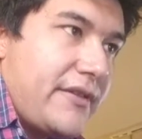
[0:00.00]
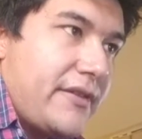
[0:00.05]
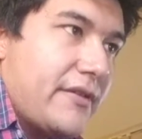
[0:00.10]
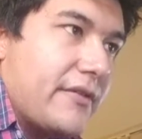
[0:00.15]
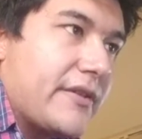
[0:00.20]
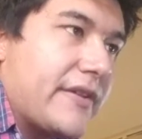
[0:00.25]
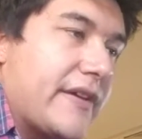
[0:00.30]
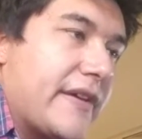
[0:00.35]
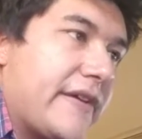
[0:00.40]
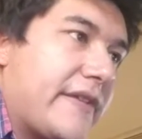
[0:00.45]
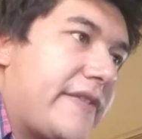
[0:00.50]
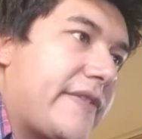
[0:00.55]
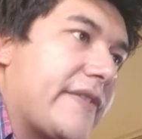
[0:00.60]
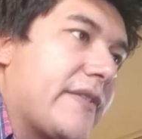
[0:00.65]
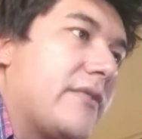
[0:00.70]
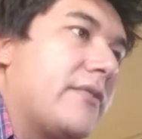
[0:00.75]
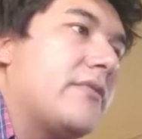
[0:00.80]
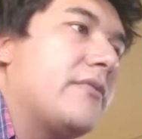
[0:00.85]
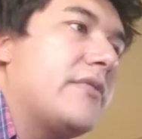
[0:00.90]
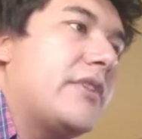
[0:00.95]
Okay,
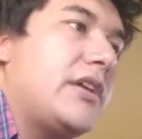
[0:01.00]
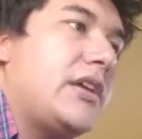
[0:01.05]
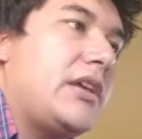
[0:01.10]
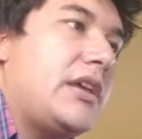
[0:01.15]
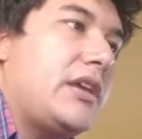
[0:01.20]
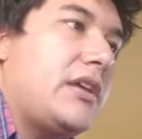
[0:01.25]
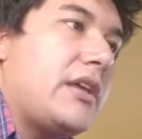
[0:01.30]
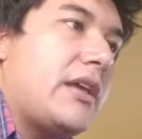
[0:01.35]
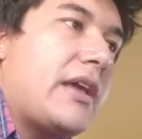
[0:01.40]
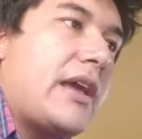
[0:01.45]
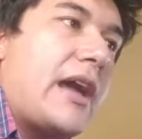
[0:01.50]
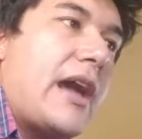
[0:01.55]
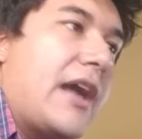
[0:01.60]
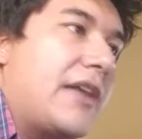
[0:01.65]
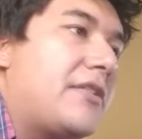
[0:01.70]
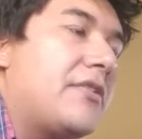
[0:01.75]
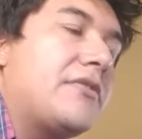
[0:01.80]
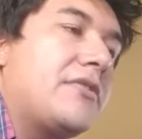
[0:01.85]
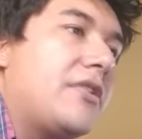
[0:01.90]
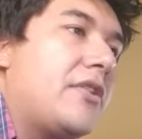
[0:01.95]
so I
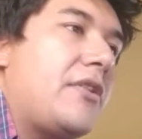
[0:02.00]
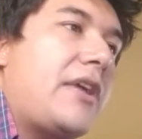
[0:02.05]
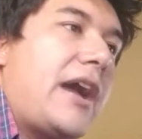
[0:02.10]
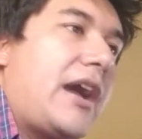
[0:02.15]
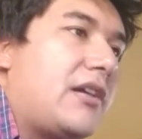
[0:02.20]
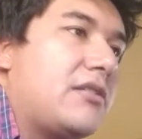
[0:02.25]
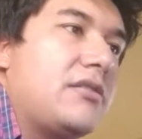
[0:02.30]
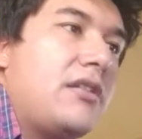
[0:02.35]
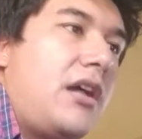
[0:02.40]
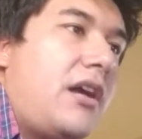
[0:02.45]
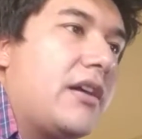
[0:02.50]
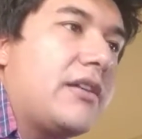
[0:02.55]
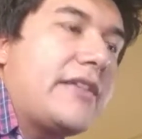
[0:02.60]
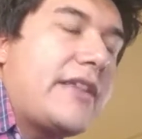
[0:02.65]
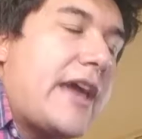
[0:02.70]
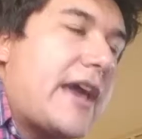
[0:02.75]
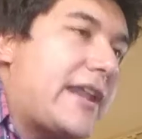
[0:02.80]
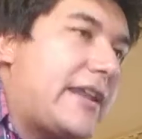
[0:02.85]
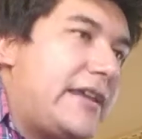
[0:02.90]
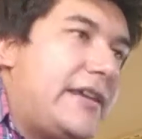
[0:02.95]
don't know how long
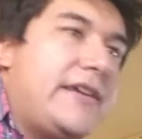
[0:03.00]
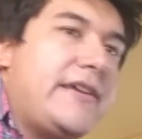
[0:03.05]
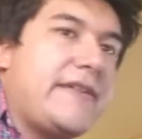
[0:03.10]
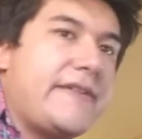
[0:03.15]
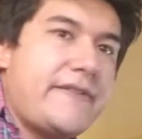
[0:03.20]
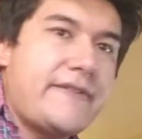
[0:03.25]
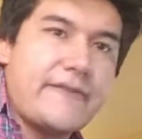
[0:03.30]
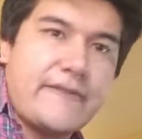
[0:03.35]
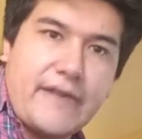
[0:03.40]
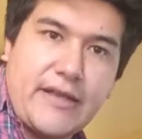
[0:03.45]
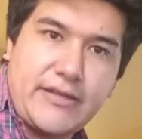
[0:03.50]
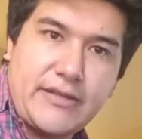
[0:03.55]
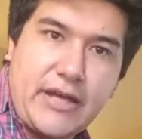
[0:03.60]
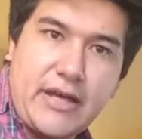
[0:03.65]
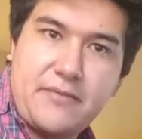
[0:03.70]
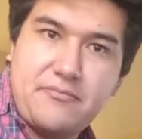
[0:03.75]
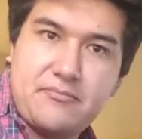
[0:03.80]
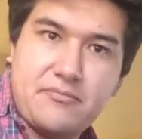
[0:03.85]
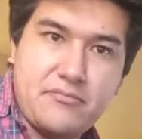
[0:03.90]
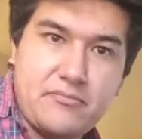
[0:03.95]
that is. Like,
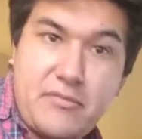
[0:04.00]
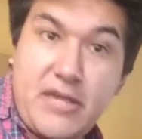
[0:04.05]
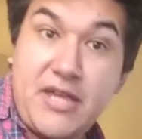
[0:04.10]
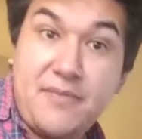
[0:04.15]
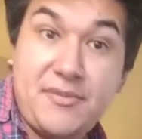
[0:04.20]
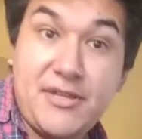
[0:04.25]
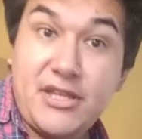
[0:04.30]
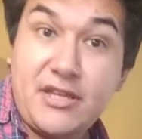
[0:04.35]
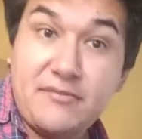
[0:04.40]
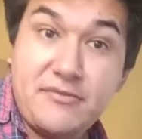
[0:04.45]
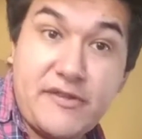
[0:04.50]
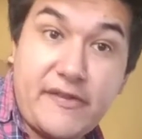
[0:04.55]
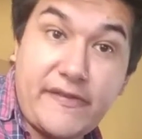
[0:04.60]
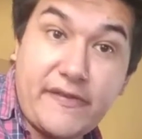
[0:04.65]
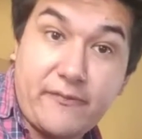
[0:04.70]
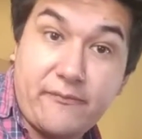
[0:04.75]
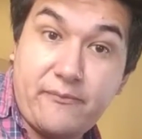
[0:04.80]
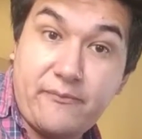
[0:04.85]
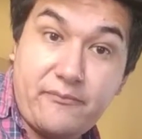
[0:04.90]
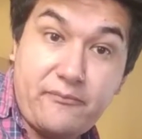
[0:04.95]
maybe I'm just
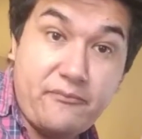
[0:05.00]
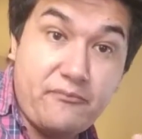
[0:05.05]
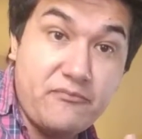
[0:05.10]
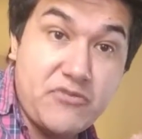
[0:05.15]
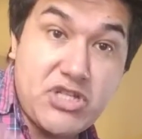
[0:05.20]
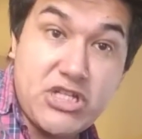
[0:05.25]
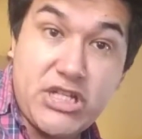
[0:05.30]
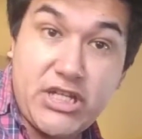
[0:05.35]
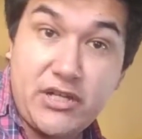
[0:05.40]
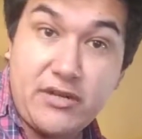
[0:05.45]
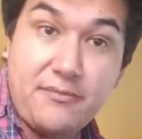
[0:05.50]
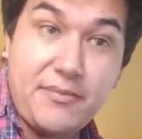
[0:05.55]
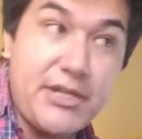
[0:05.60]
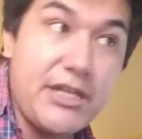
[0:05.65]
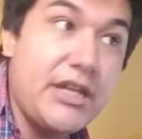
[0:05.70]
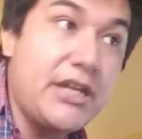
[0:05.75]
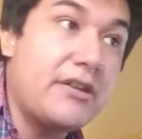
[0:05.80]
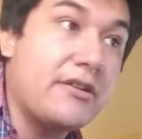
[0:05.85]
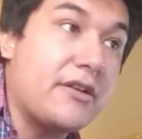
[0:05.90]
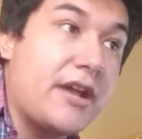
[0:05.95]
a sheer
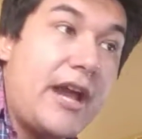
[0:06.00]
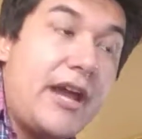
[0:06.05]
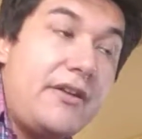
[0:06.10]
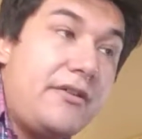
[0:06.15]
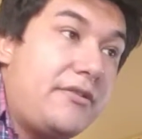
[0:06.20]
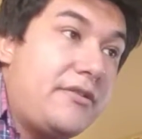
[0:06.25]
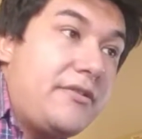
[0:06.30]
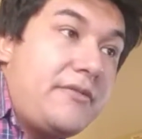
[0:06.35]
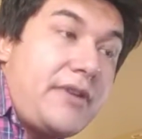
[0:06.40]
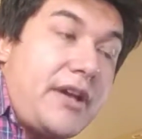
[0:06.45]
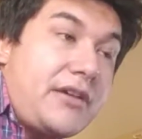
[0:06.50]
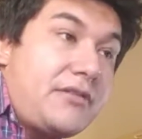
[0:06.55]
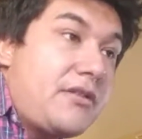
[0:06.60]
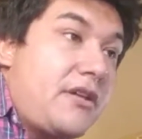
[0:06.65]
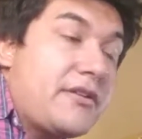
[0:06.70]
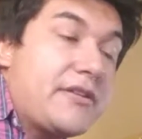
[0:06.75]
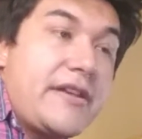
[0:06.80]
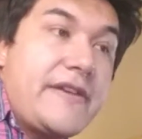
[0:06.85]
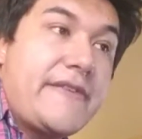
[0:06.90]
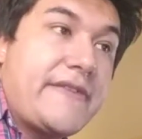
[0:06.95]
beginner. I don't know how
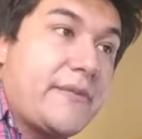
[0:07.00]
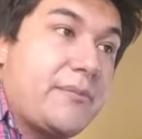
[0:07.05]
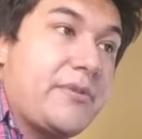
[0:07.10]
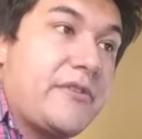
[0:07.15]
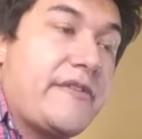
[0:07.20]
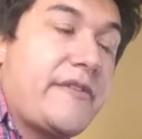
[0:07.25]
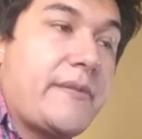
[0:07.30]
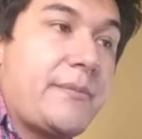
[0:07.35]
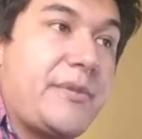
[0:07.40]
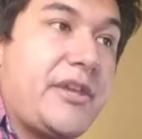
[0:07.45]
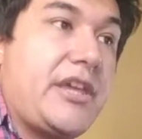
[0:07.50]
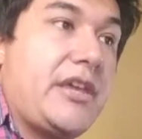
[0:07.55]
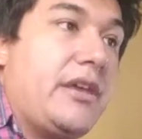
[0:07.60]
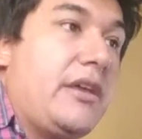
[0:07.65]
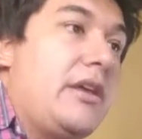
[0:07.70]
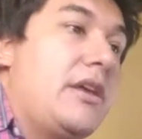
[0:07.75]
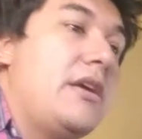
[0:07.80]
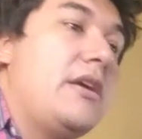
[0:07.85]
long that's supposed to be.